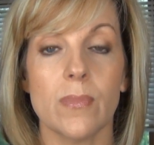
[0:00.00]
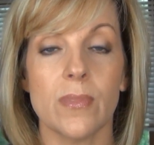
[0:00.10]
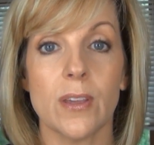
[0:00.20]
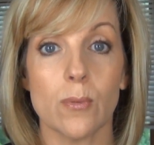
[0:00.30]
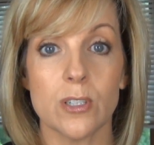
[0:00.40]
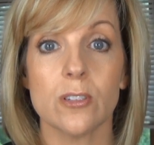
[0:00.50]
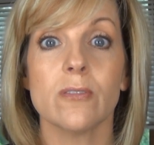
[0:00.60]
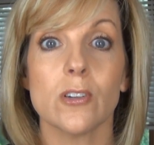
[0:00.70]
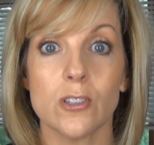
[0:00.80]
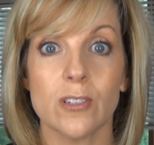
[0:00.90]
the original
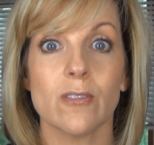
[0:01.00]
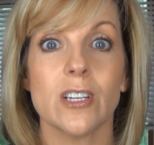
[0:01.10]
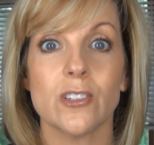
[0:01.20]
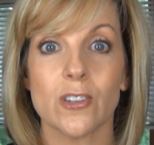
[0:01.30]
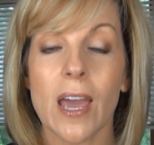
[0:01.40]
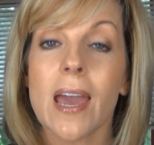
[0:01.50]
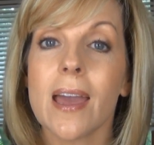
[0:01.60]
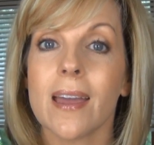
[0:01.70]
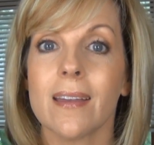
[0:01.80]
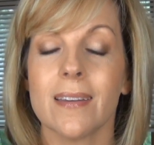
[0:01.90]
version of Rachel
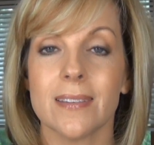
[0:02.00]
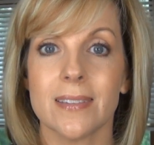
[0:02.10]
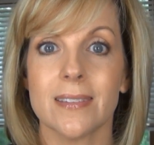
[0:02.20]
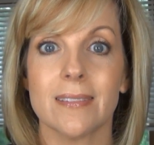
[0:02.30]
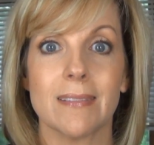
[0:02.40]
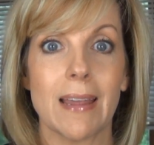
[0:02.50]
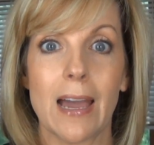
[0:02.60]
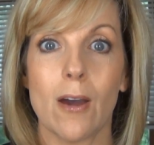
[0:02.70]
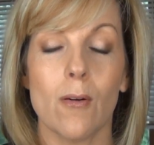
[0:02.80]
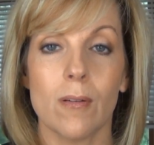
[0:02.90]
K is
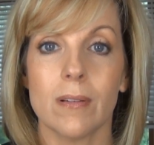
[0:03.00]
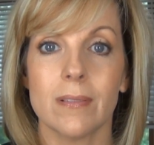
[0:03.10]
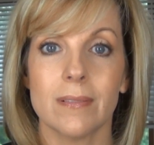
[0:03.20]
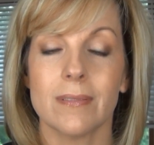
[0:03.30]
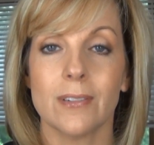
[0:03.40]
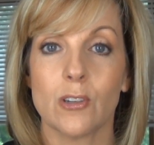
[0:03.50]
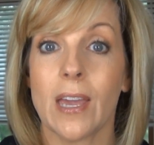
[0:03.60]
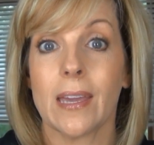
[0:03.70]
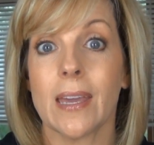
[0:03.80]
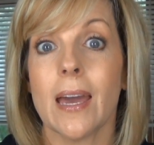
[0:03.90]
now, you
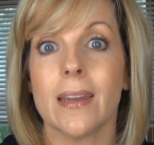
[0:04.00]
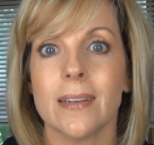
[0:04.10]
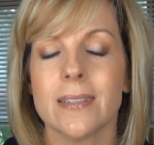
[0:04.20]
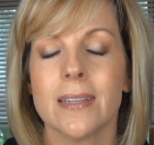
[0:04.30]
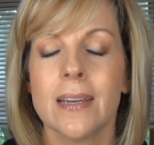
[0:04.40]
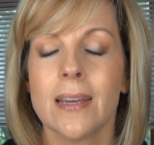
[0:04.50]
can't get it.